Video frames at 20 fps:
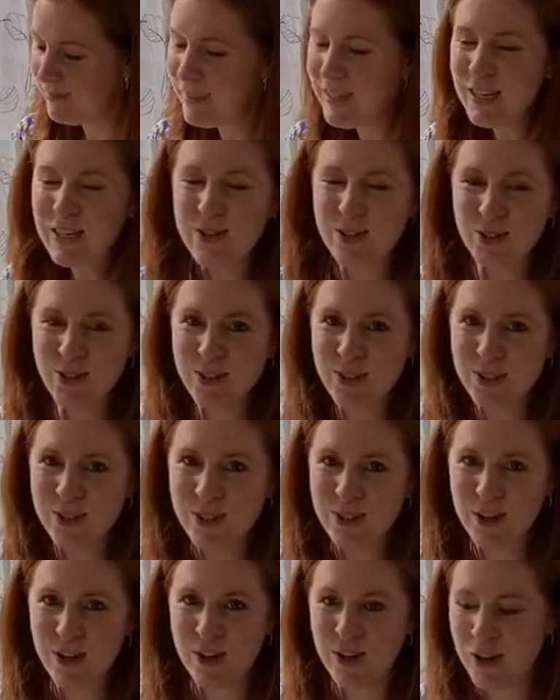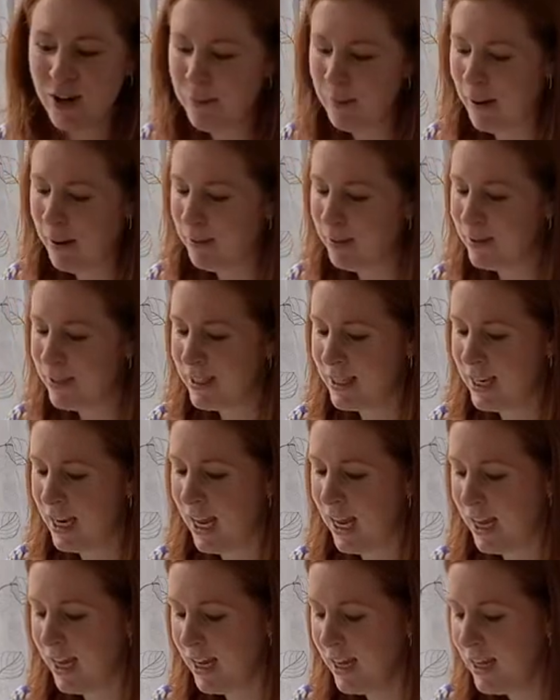So let's turn in our Bibles
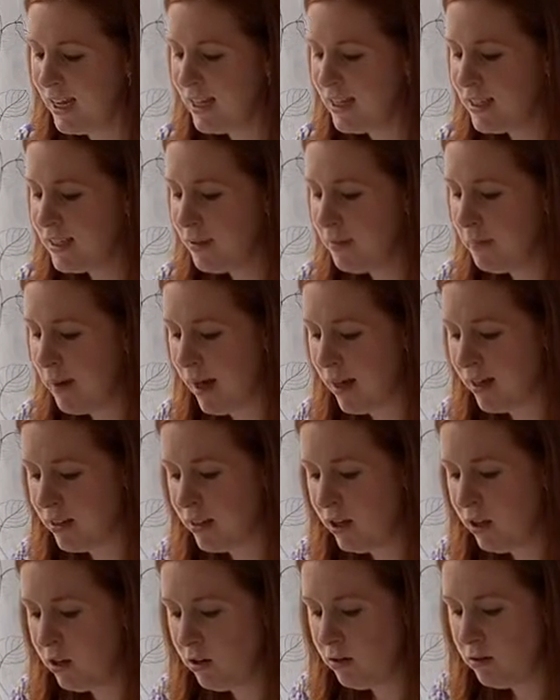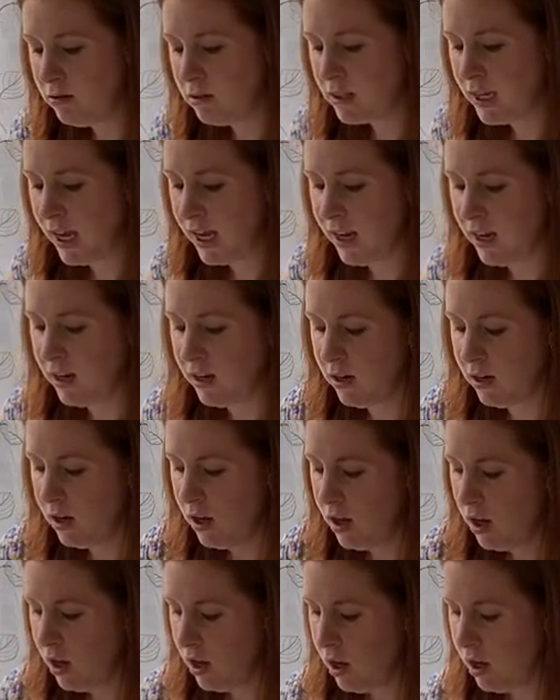today to Matthew 10,
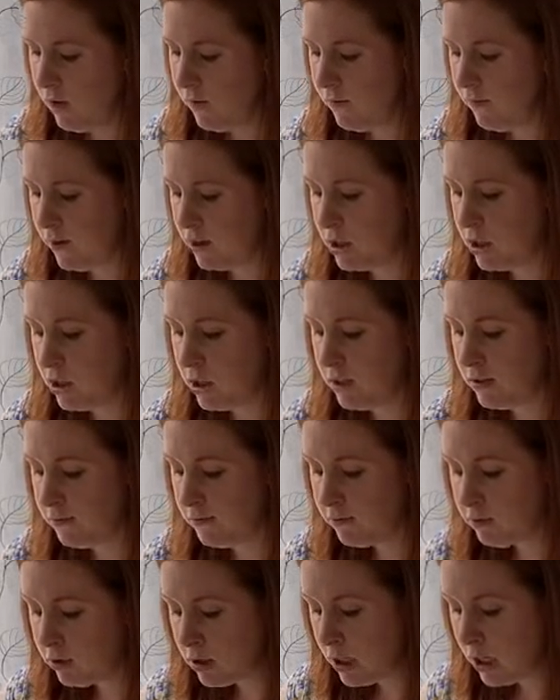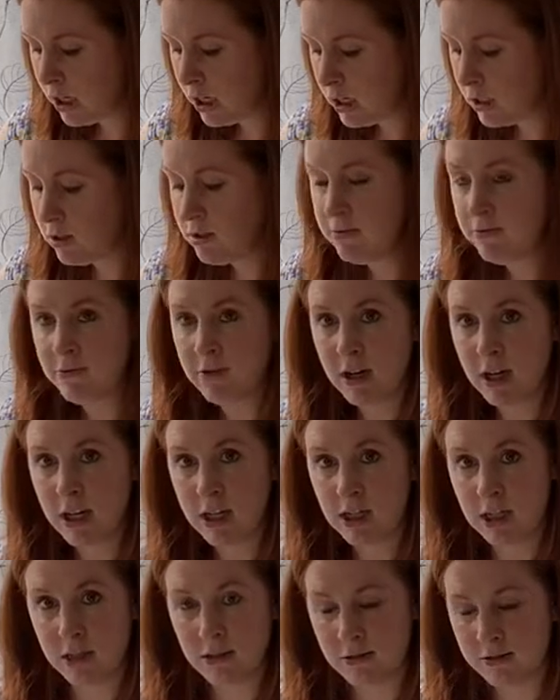verses 40 to
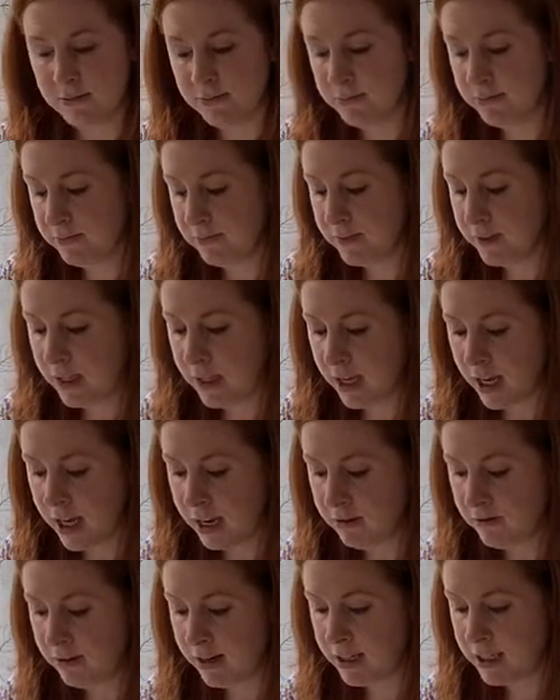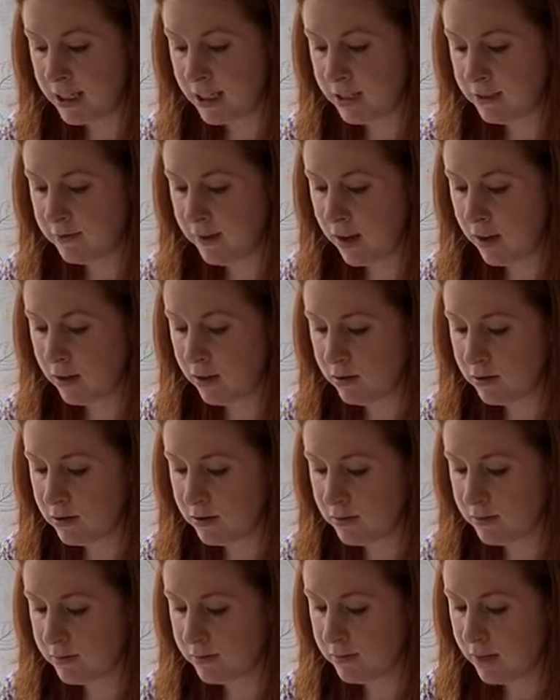42. And it reads as follows.
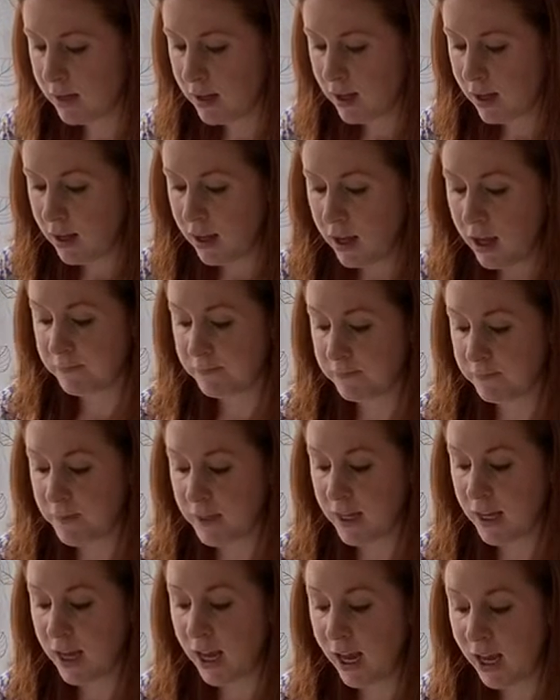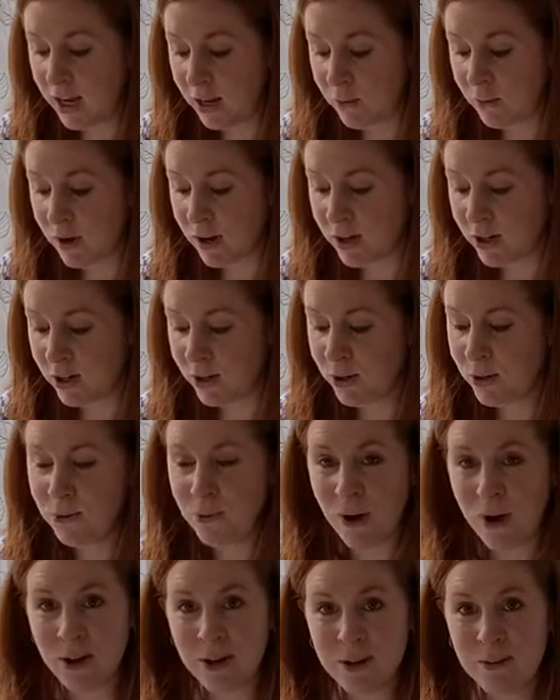Anyone who
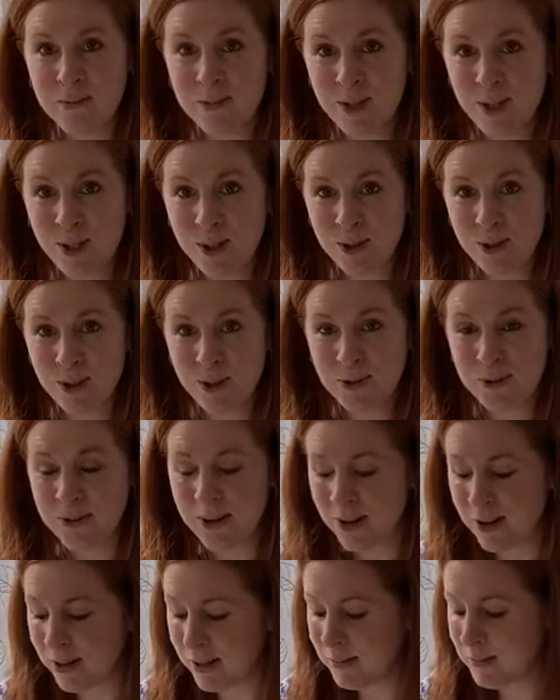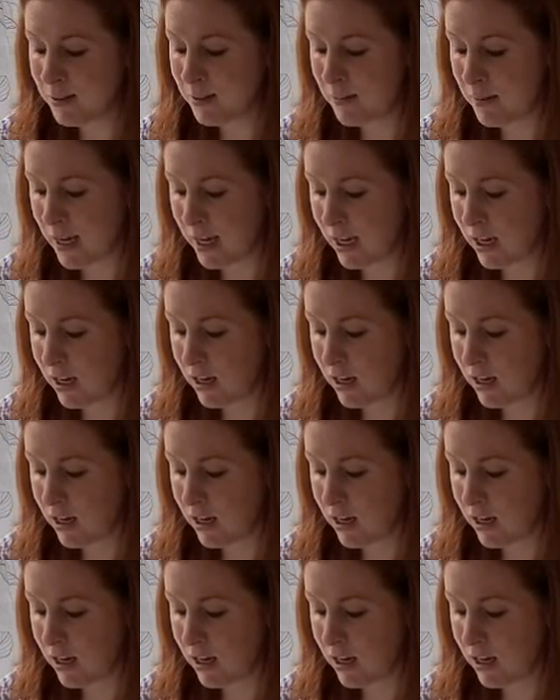welcomes you welcomes me.